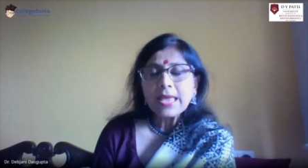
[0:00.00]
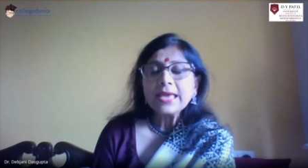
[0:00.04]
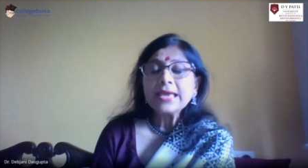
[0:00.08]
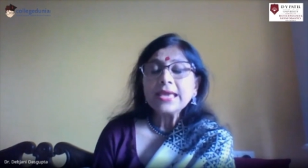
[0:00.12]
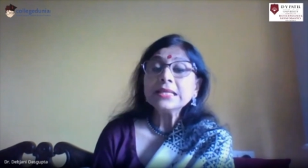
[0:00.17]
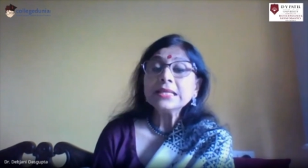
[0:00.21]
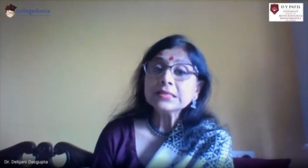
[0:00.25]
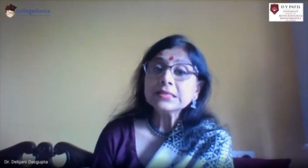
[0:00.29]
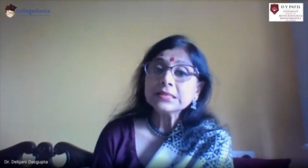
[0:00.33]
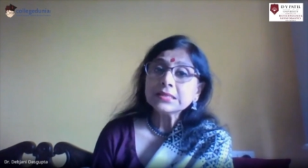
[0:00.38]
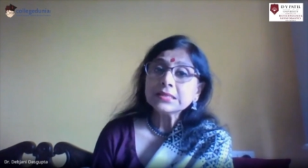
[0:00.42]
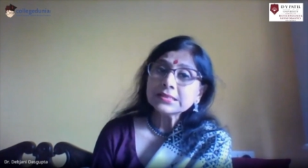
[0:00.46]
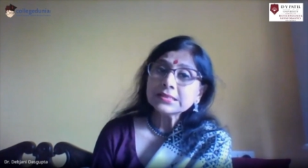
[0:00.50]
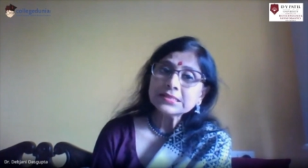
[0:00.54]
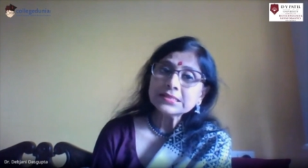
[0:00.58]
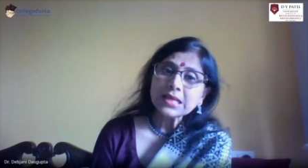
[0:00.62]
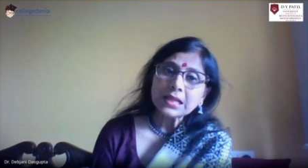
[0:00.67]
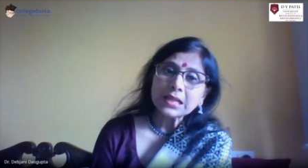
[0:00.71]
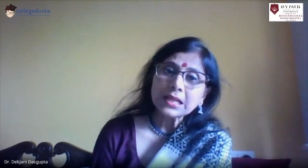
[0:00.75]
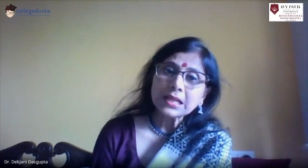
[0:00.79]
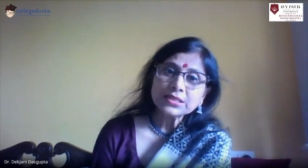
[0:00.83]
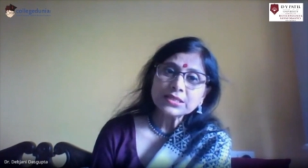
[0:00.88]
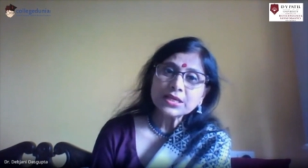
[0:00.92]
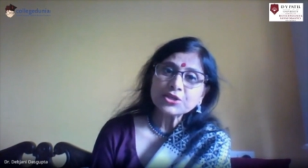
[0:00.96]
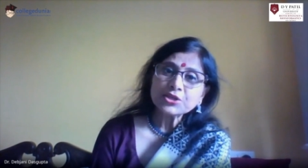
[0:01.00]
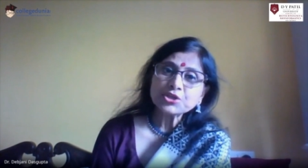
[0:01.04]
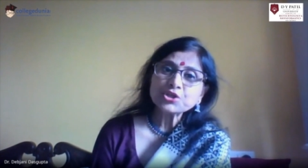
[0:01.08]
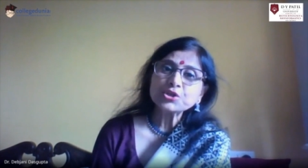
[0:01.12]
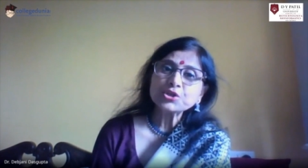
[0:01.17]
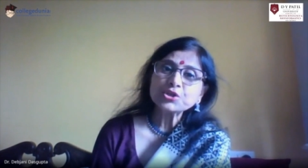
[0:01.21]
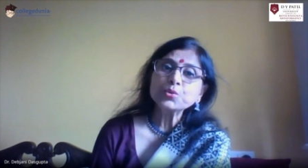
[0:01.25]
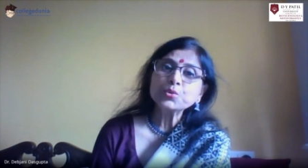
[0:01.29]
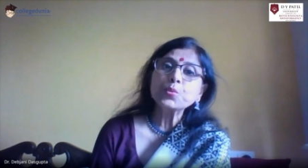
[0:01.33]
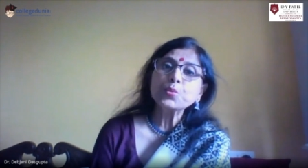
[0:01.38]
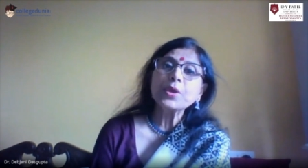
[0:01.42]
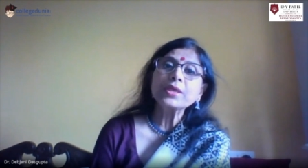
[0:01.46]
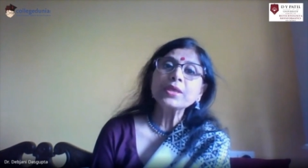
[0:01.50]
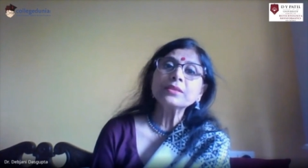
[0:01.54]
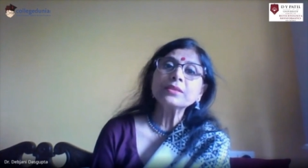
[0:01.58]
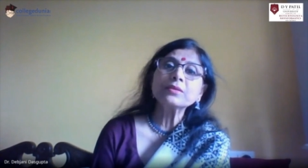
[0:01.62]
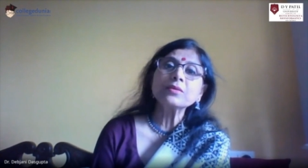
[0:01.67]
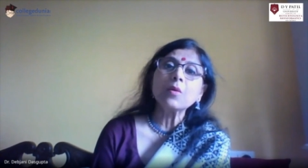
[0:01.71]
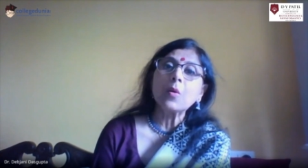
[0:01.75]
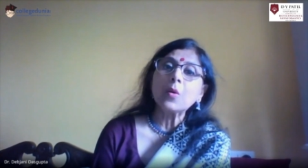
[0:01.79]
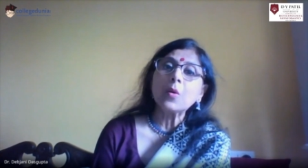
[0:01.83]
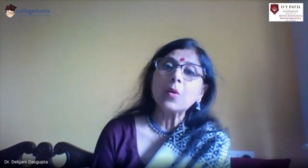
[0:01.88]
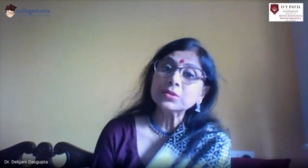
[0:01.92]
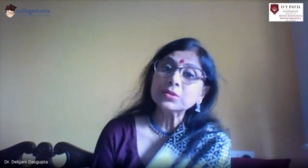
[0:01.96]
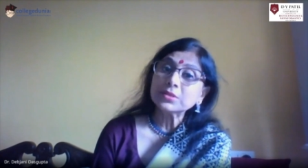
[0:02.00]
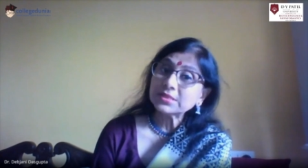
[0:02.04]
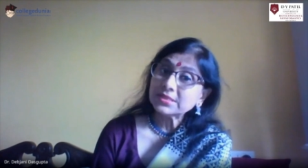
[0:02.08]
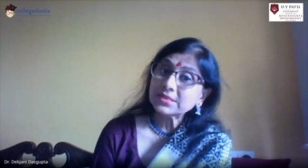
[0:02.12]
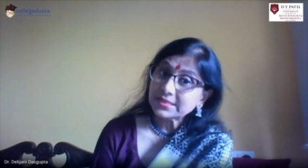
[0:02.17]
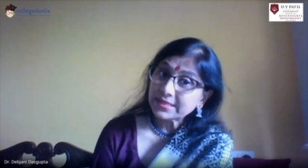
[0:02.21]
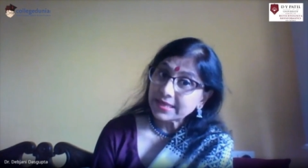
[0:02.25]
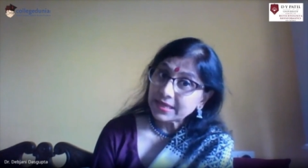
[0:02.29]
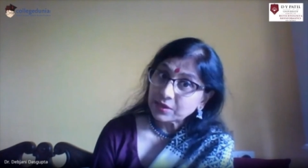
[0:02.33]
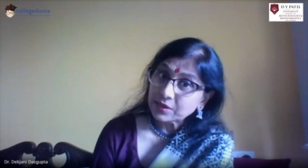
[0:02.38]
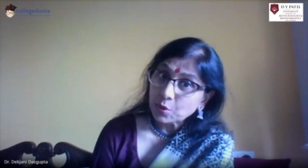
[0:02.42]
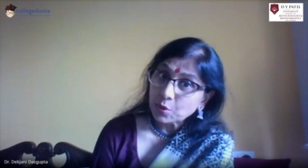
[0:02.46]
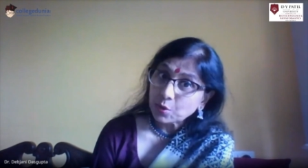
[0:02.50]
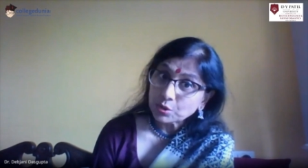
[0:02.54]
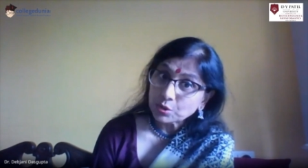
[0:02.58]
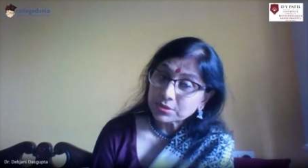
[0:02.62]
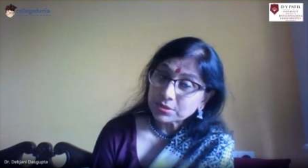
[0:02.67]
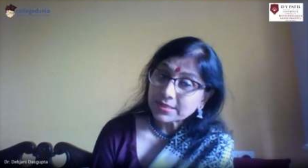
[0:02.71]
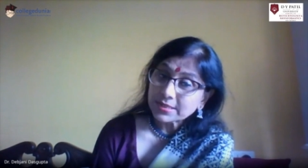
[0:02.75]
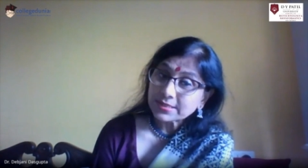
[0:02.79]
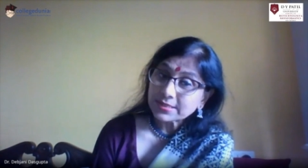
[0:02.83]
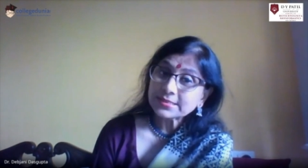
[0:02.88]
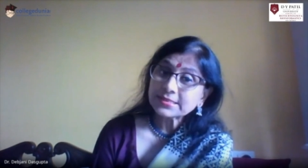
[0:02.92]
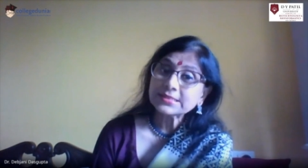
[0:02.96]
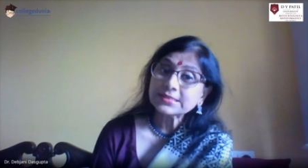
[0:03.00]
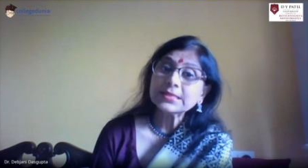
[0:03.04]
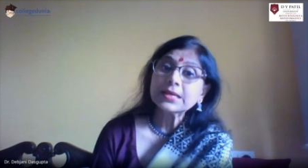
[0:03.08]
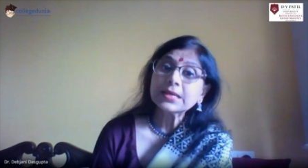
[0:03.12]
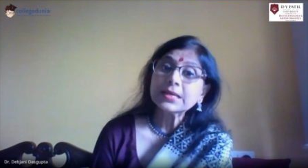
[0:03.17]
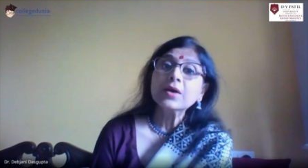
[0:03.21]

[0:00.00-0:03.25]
in consultation with all the stakeholders,